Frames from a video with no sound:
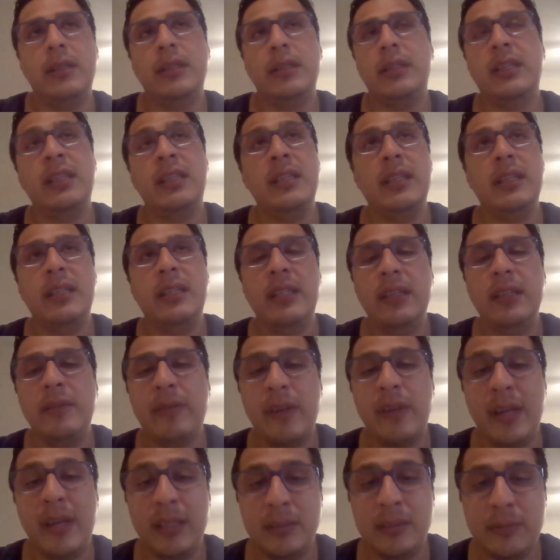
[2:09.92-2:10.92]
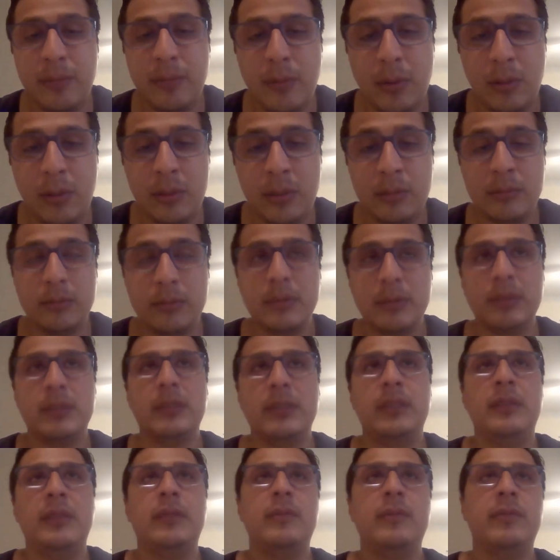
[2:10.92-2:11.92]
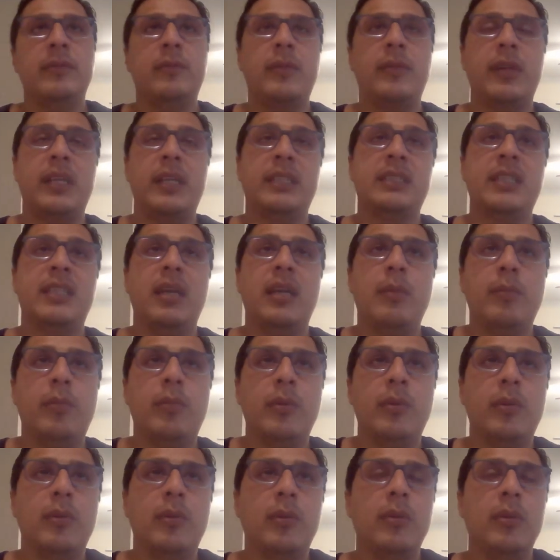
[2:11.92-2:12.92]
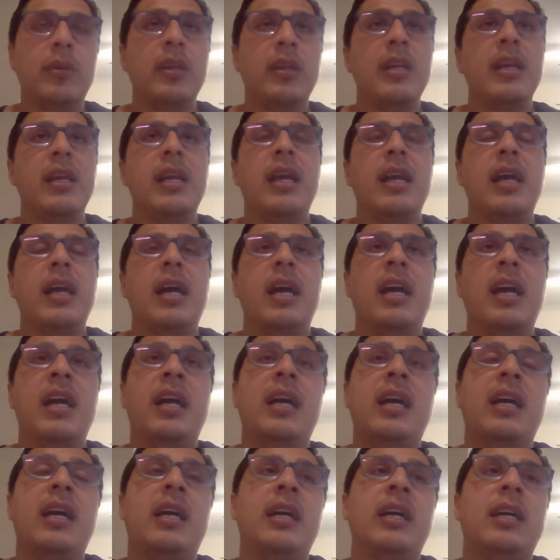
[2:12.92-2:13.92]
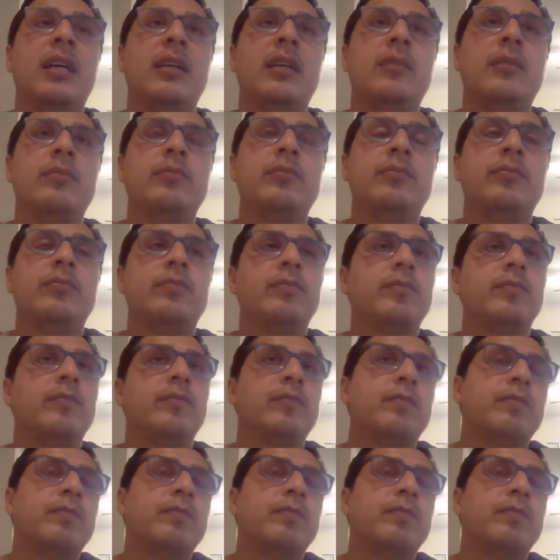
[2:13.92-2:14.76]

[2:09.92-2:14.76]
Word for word: different forms. Um, for example, um,